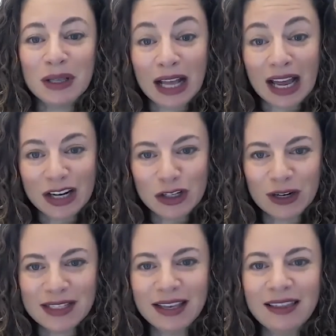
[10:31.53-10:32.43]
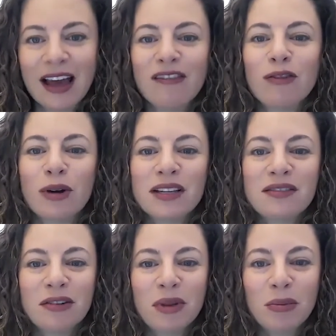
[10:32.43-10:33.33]
addressing that voice
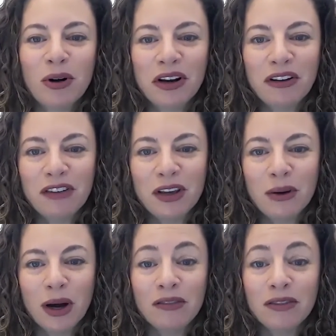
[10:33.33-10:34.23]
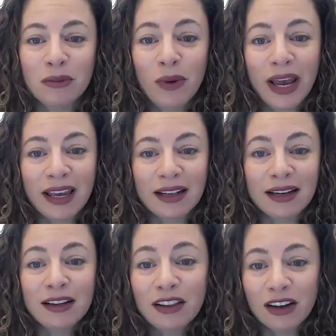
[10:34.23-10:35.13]
from the point of view of, wait,
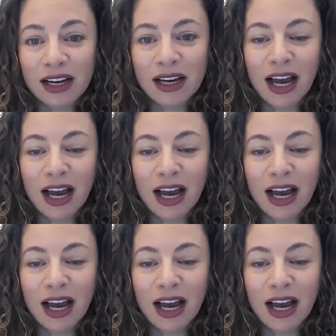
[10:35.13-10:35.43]
look,